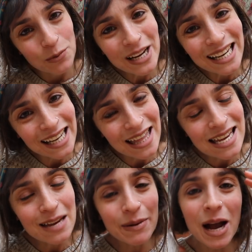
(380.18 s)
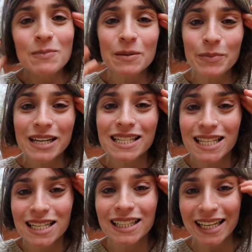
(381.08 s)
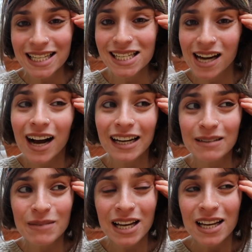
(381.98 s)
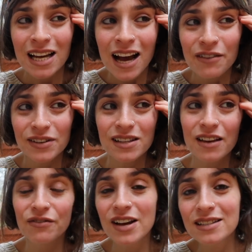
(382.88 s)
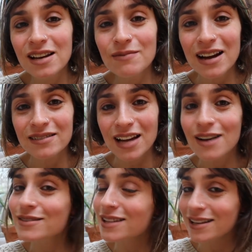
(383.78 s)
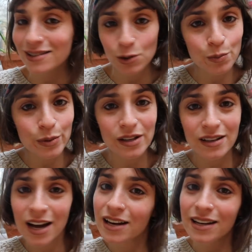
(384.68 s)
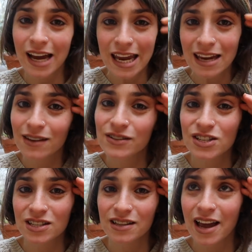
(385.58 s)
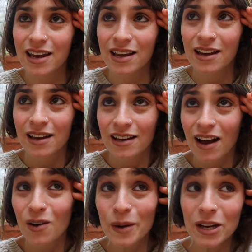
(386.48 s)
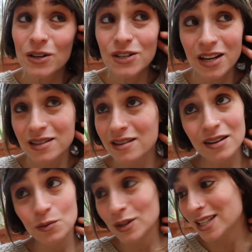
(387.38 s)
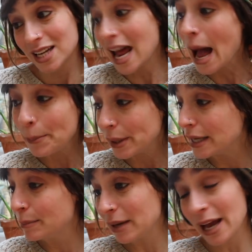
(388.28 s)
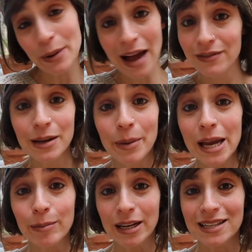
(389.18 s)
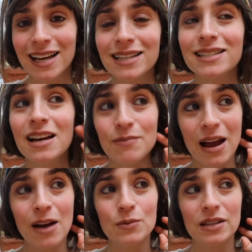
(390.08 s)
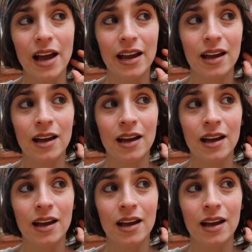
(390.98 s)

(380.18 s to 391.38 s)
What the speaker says: Weirdly, I think it becomes a bigger deal each time. I feel like first time round, I was like super kind of naive and just like, oh my gosh, I don't know what's gonna happen, but like we're having a baby. Second time round was like,